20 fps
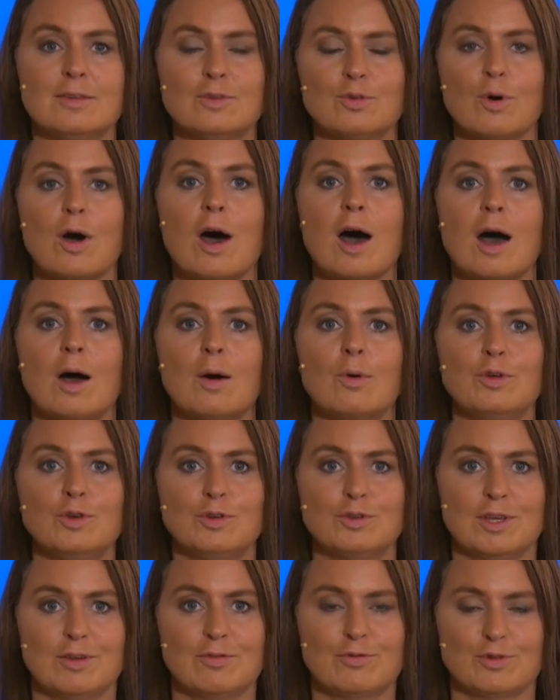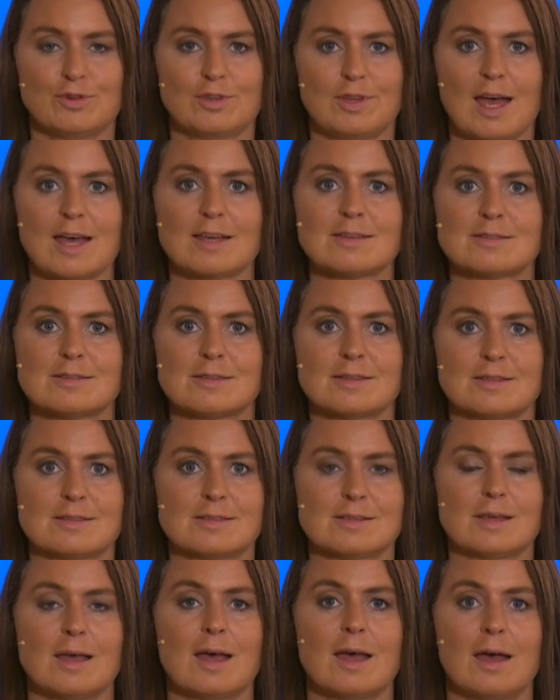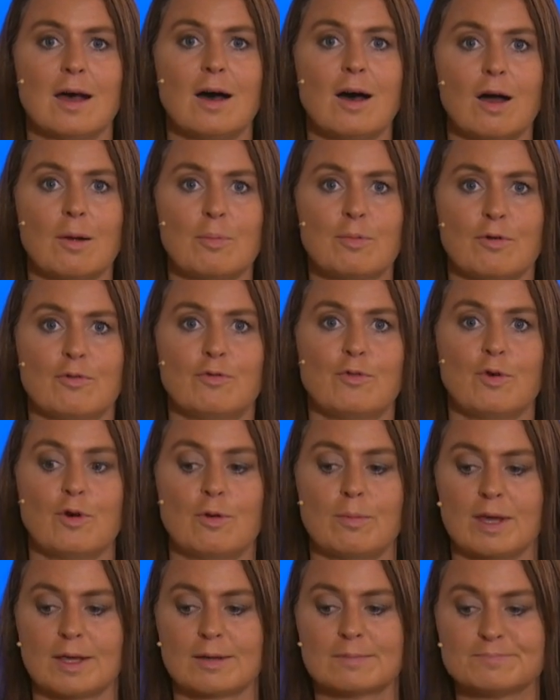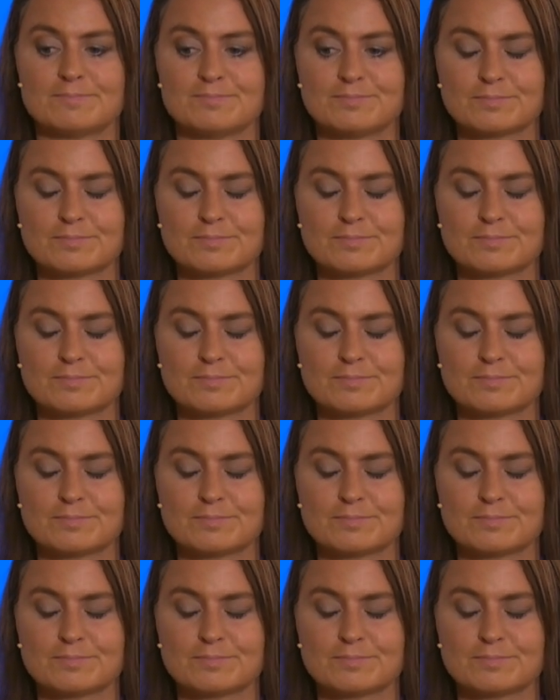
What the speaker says: into how your different assets are performing.